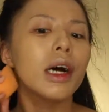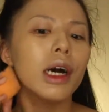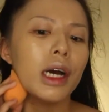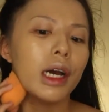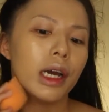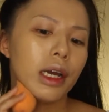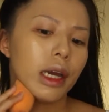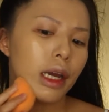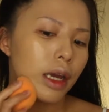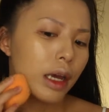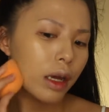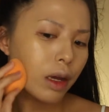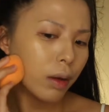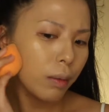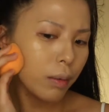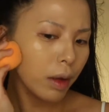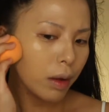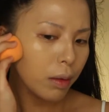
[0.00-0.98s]
I
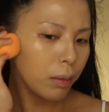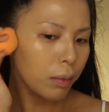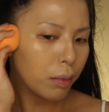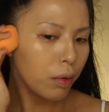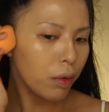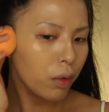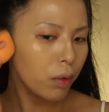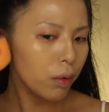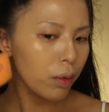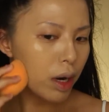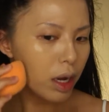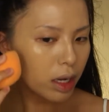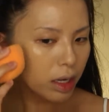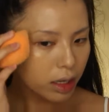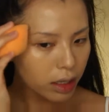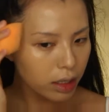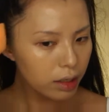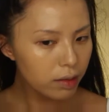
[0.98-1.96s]
am
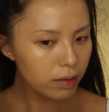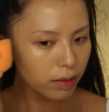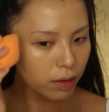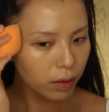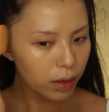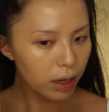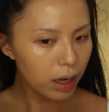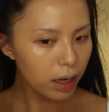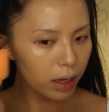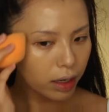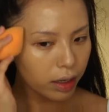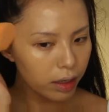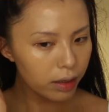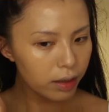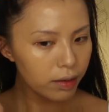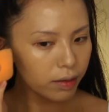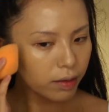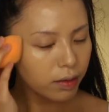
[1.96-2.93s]
impressed, you
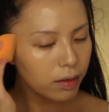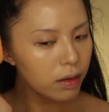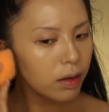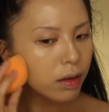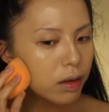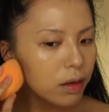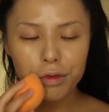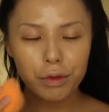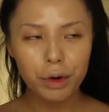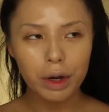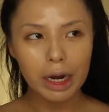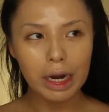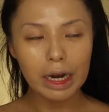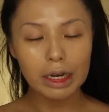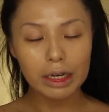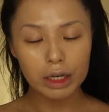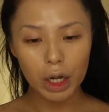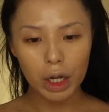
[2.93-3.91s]
guys. For
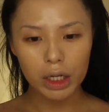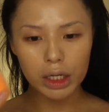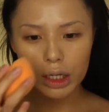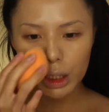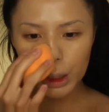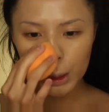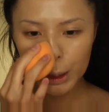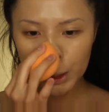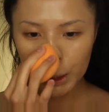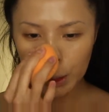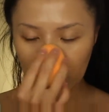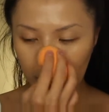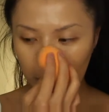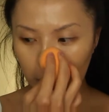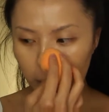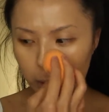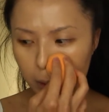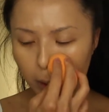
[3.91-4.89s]
$8.
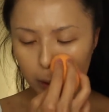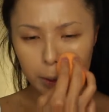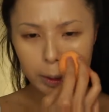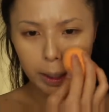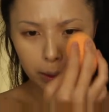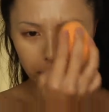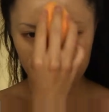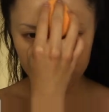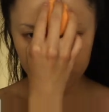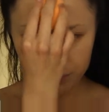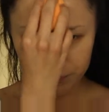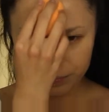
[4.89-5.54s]
Oh, hell yeah.